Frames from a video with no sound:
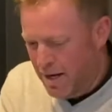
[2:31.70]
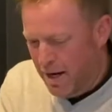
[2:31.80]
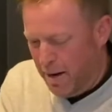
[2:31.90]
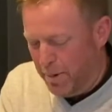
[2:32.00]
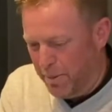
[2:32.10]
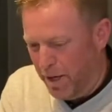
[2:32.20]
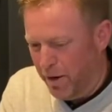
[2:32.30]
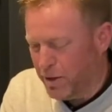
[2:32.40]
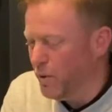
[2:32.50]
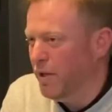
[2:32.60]
I'm going to be
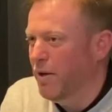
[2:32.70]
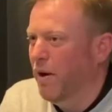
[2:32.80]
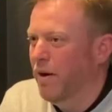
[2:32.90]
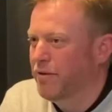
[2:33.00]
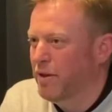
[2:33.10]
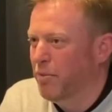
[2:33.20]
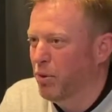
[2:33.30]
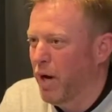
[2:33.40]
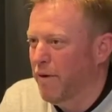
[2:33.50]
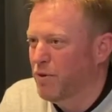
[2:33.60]
honest with you. After the
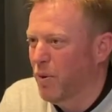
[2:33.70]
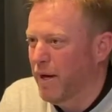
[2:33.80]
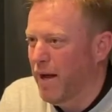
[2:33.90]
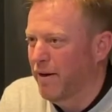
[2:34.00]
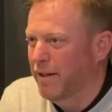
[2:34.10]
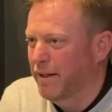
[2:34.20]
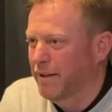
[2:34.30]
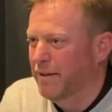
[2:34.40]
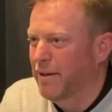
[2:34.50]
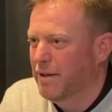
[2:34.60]
Braves went out
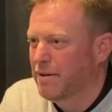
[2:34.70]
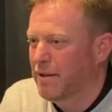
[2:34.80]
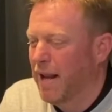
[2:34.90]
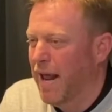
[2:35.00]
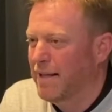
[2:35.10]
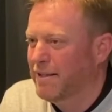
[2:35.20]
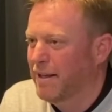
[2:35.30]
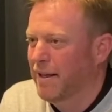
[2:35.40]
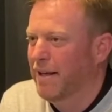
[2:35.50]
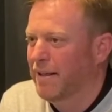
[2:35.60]
in
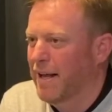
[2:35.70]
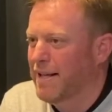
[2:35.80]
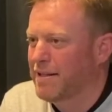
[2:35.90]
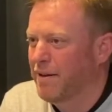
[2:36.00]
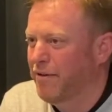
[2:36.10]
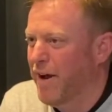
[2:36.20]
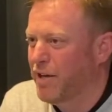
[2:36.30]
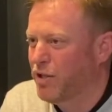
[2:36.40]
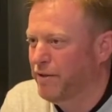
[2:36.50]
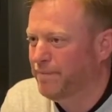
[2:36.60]
classic Atlanta
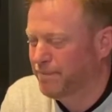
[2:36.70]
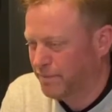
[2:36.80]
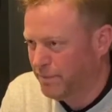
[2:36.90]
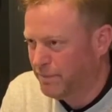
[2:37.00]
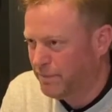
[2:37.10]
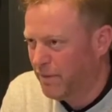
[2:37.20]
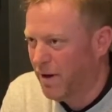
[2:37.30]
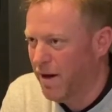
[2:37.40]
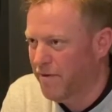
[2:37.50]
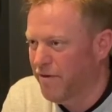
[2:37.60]
fashion,
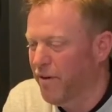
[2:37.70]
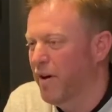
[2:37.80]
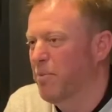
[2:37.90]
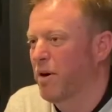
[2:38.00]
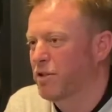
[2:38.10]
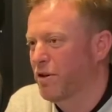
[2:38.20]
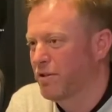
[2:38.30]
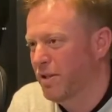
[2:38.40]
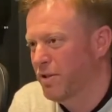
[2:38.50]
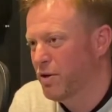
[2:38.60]
I very much
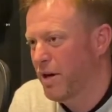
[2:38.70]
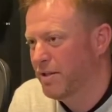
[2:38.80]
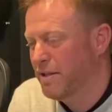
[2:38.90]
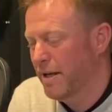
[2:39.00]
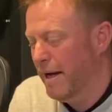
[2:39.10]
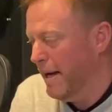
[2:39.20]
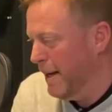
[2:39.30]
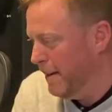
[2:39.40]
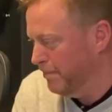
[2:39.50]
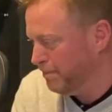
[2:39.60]
lost interest.
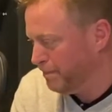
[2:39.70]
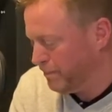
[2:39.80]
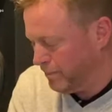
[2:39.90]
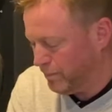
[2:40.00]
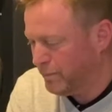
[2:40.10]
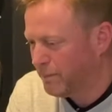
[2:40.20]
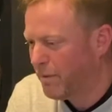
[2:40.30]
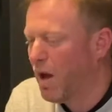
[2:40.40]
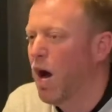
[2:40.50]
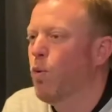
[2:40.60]
I
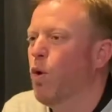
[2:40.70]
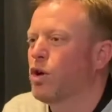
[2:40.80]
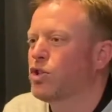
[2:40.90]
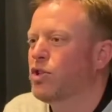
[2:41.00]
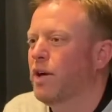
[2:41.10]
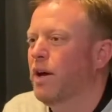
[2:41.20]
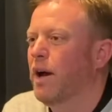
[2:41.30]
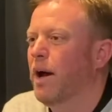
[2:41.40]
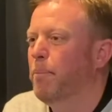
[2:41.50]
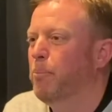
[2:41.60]
watched
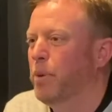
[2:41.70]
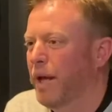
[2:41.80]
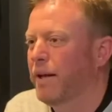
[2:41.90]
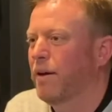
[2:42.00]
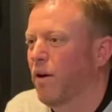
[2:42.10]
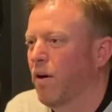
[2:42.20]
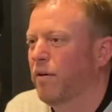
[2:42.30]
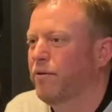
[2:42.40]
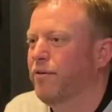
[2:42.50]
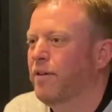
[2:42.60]
a bit
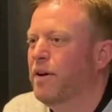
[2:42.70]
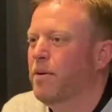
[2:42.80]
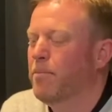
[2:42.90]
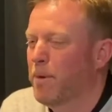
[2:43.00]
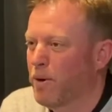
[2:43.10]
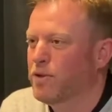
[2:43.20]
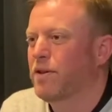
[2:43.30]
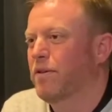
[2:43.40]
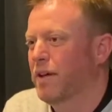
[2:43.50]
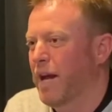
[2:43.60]
of most
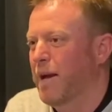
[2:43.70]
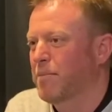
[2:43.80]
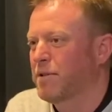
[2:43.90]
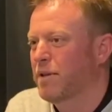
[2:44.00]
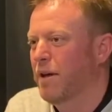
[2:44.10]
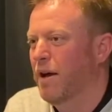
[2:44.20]
of the games.